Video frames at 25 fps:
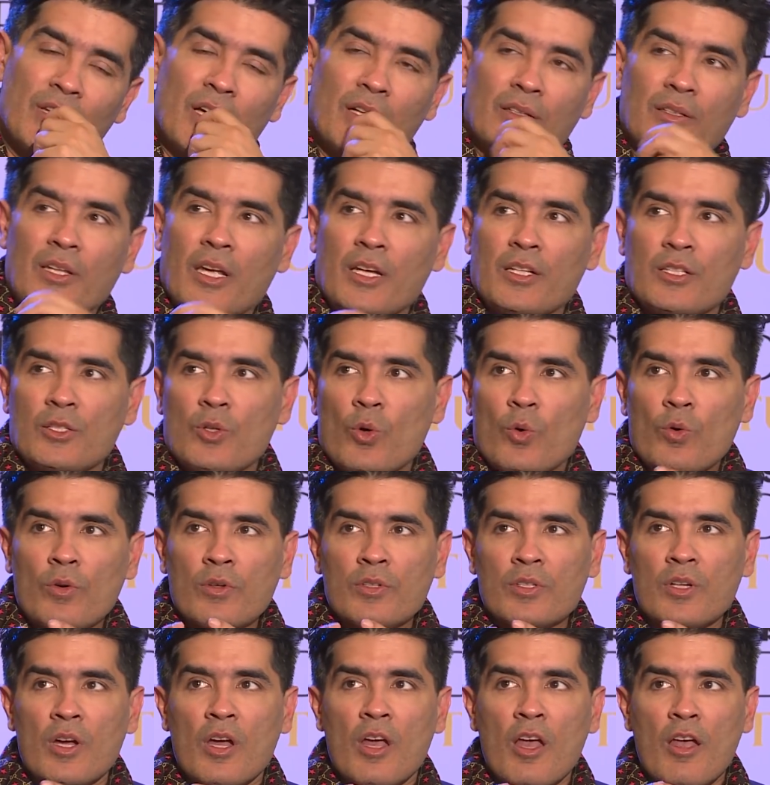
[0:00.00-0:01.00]
They're, they they do
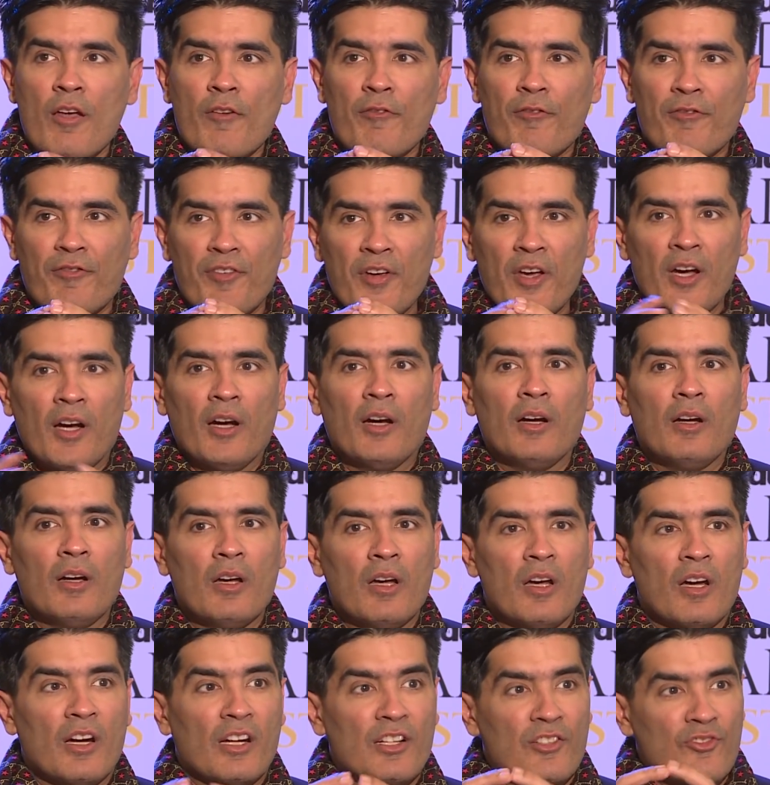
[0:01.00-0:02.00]
not fear
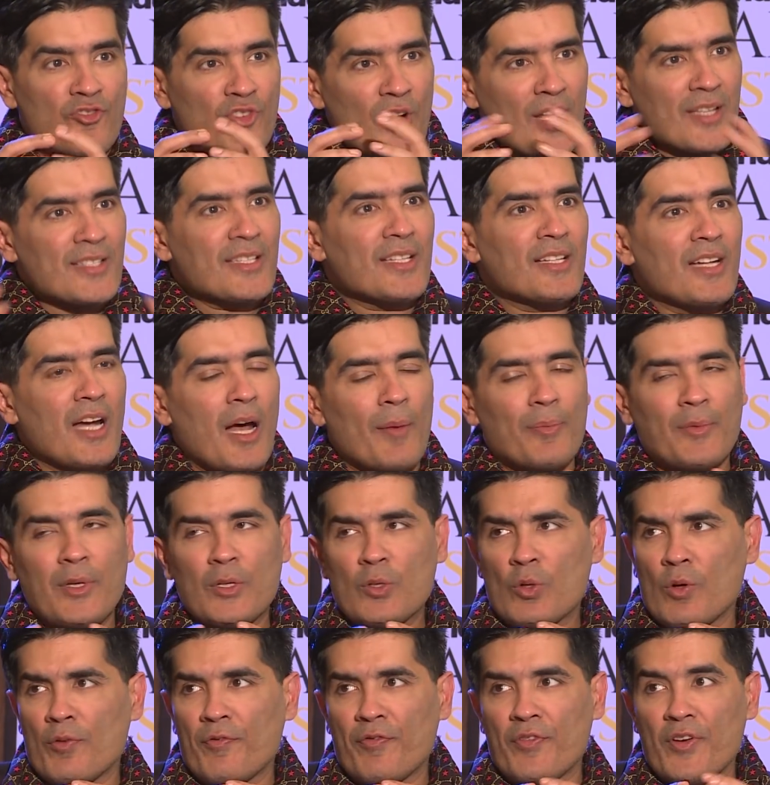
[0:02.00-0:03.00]
dressing up,
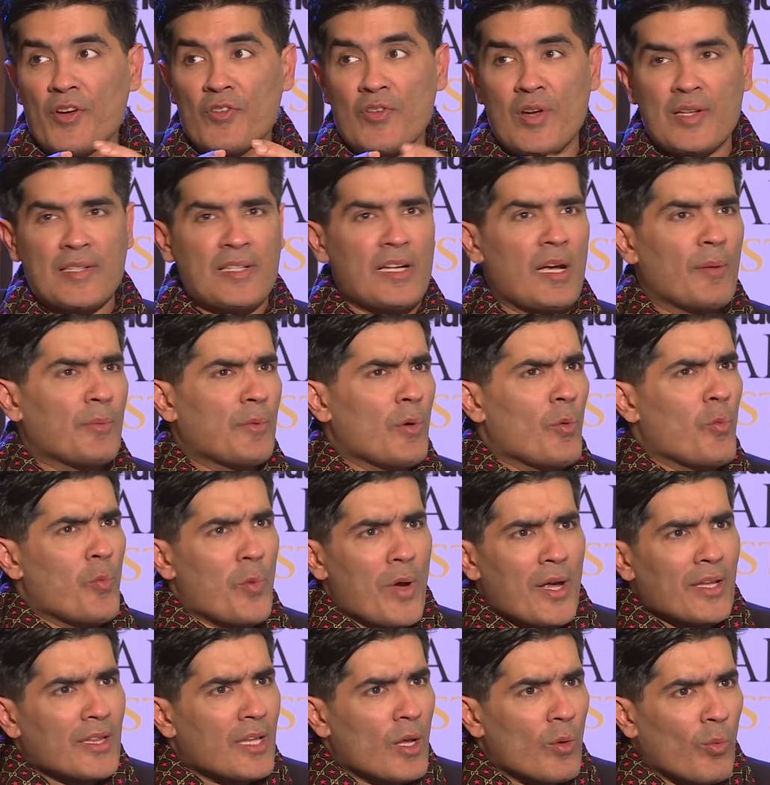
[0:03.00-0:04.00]
they don't fear dressing up the
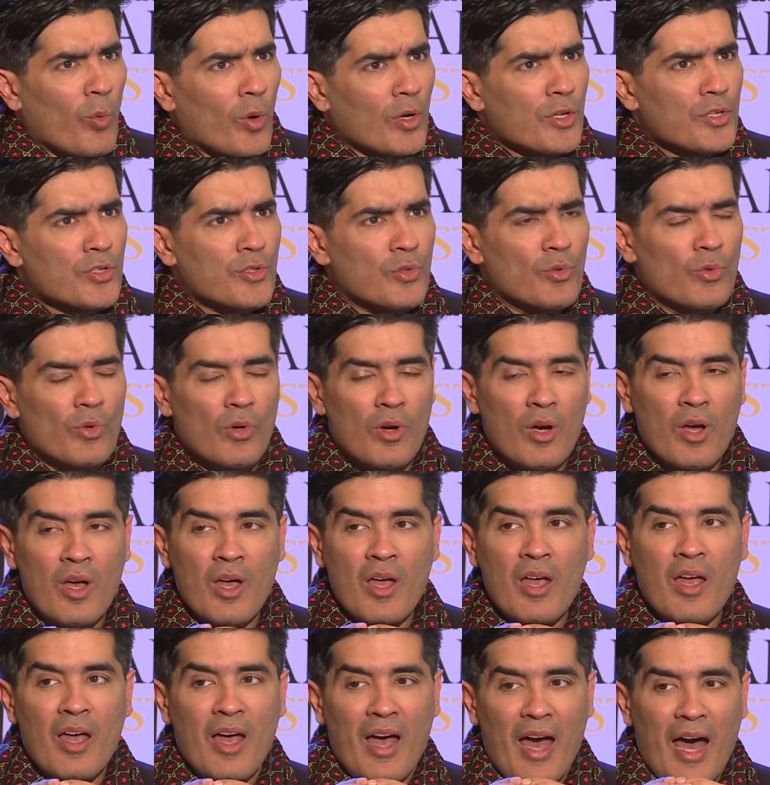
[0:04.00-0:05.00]
way they want to.
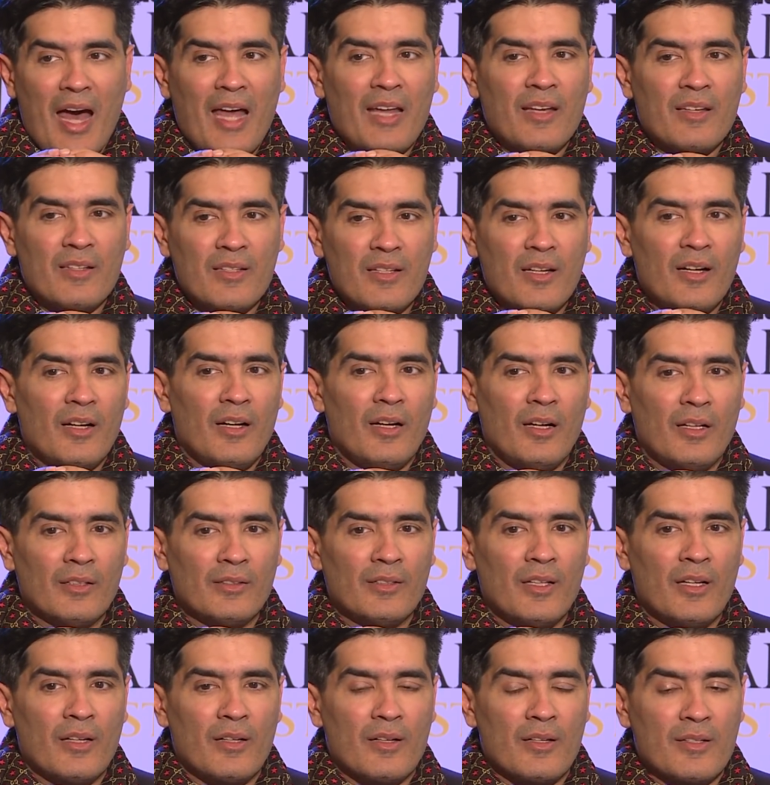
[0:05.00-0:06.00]
And uh,
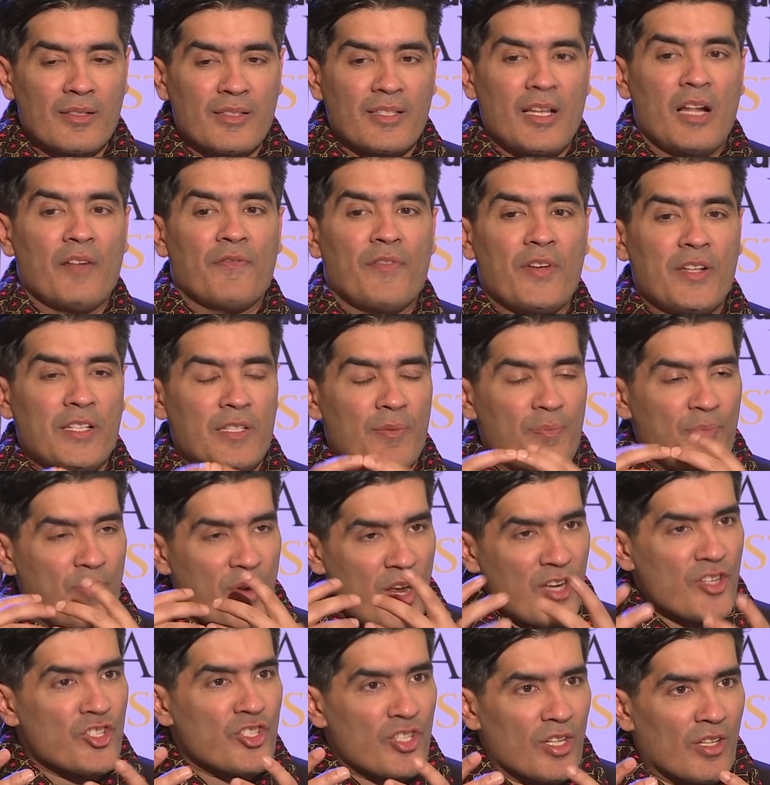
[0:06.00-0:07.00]
the self
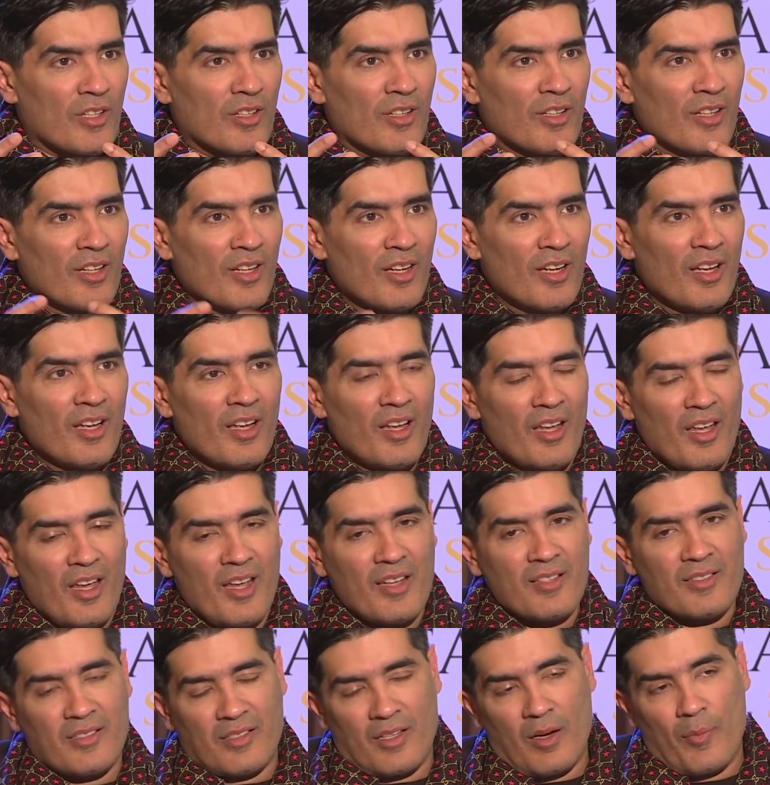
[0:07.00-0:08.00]
expression
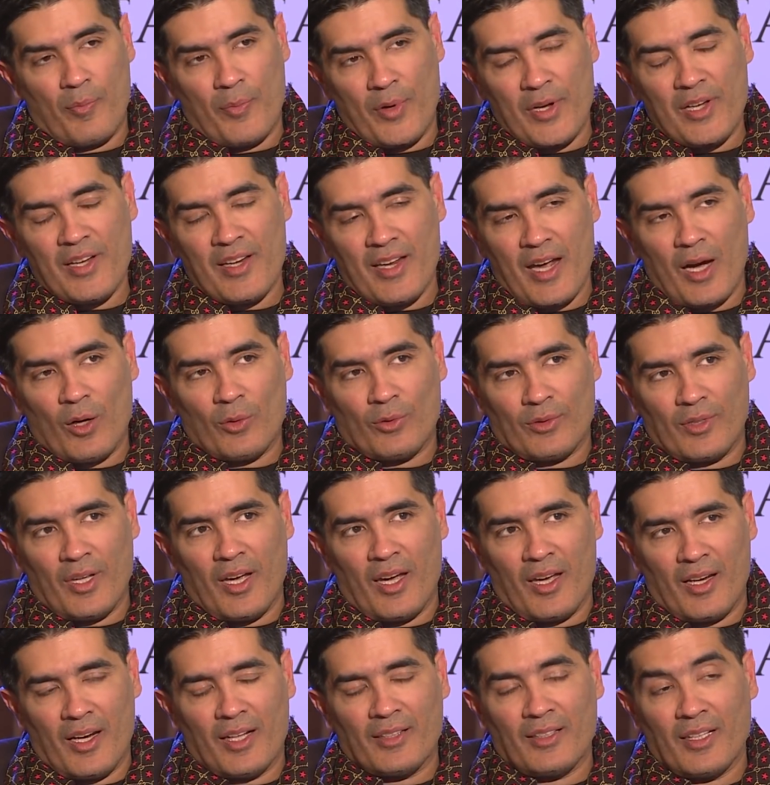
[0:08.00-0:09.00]
is completely out
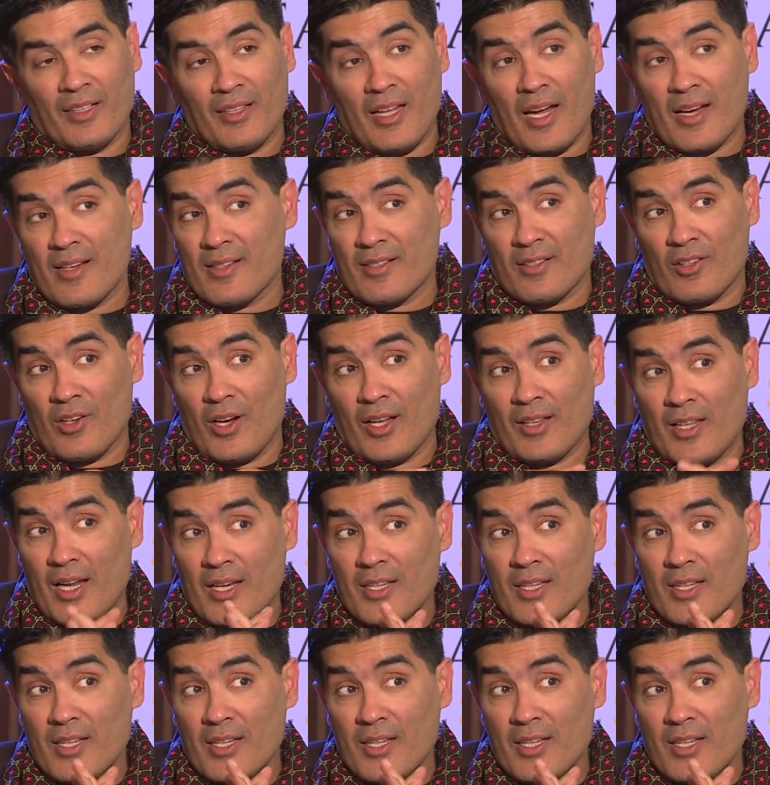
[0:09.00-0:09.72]
there. And I think that is great.